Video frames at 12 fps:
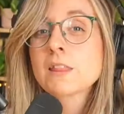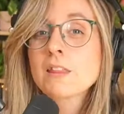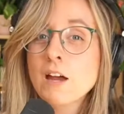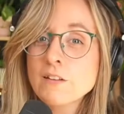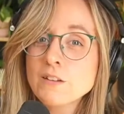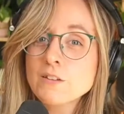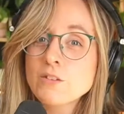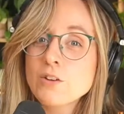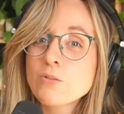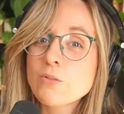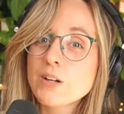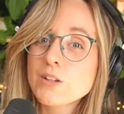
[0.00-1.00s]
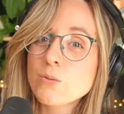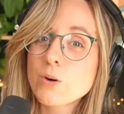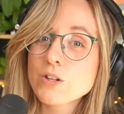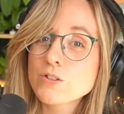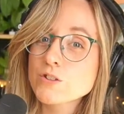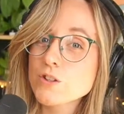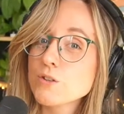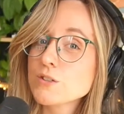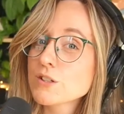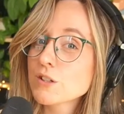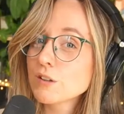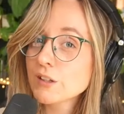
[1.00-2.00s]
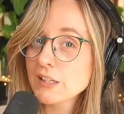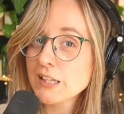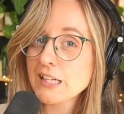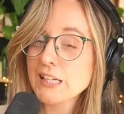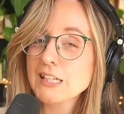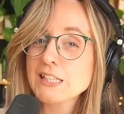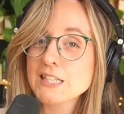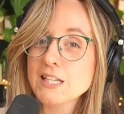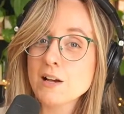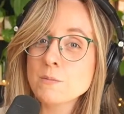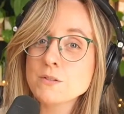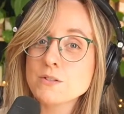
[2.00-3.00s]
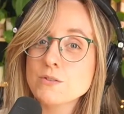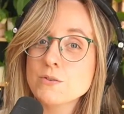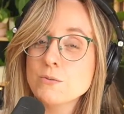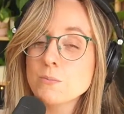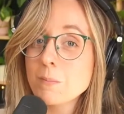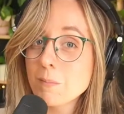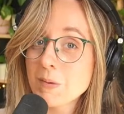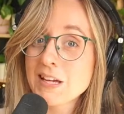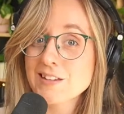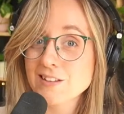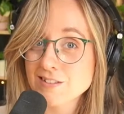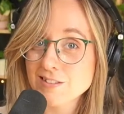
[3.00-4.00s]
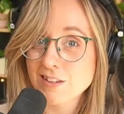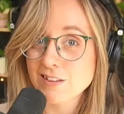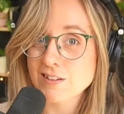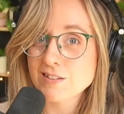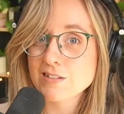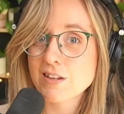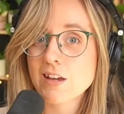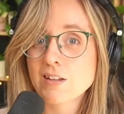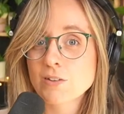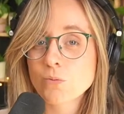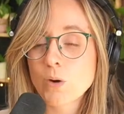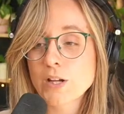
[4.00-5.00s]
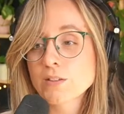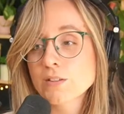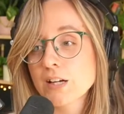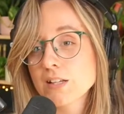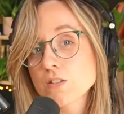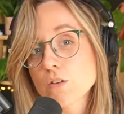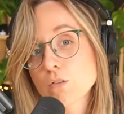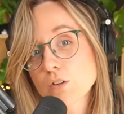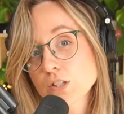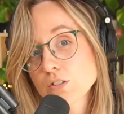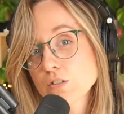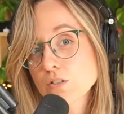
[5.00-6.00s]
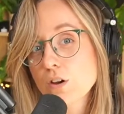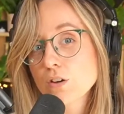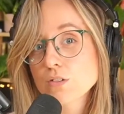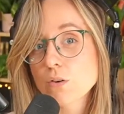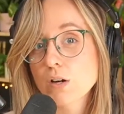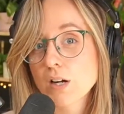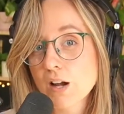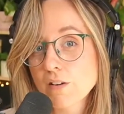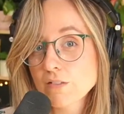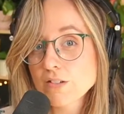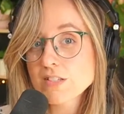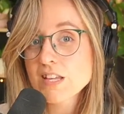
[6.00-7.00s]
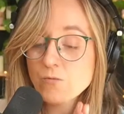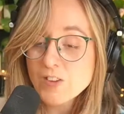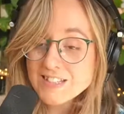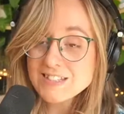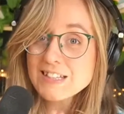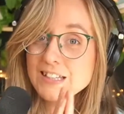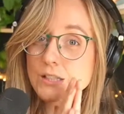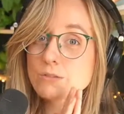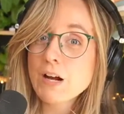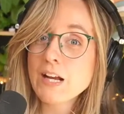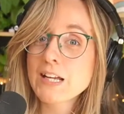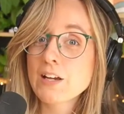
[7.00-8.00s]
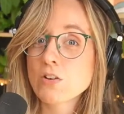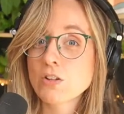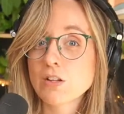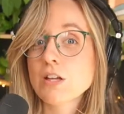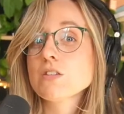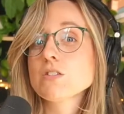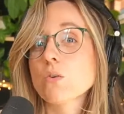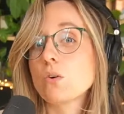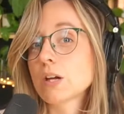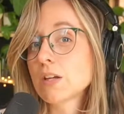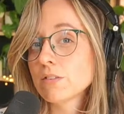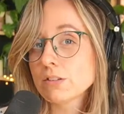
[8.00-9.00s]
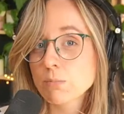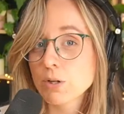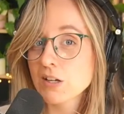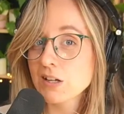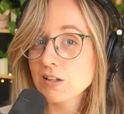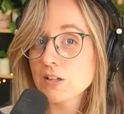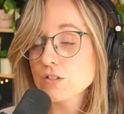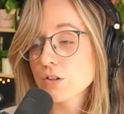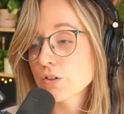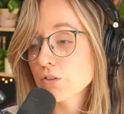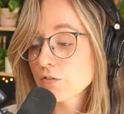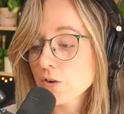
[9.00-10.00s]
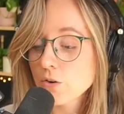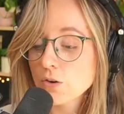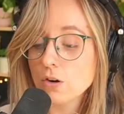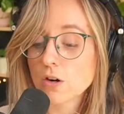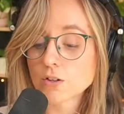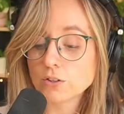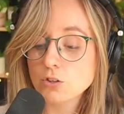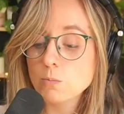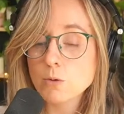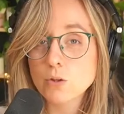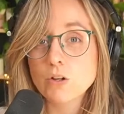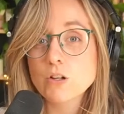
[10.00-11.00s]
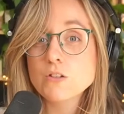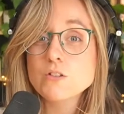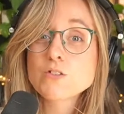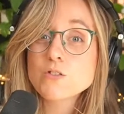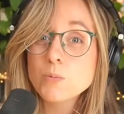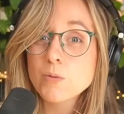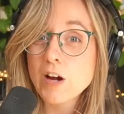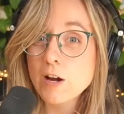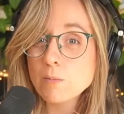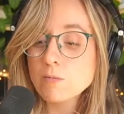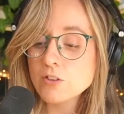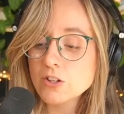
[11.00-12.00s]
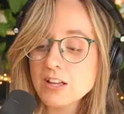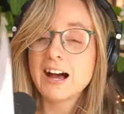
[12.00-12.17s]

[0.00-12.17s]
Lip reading: Now that you know what you want your show to look like, it's time to make a set list. And whether that's original songs or covers, physically writing out a list or even putting a list on your phone or on your computer is super helpful.